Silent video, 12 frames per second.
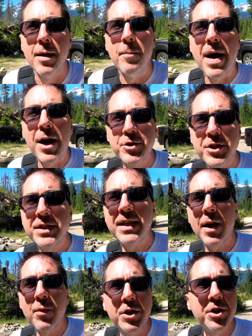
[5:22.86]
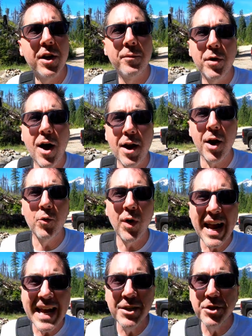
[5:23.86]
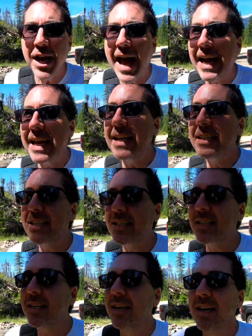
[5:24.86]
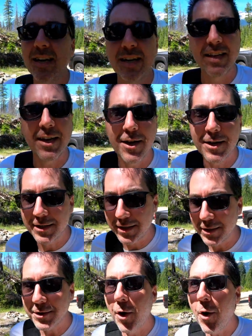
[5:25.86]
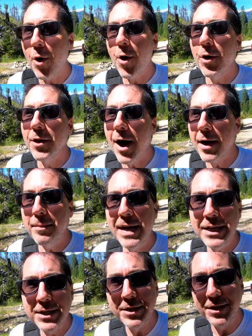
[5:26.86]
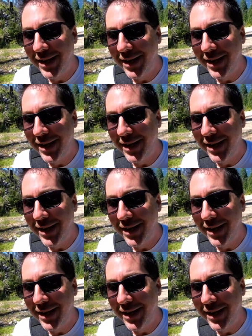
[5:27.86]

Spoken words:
Mel just said we should have brought our rain jackets. There's a whole lot of mist.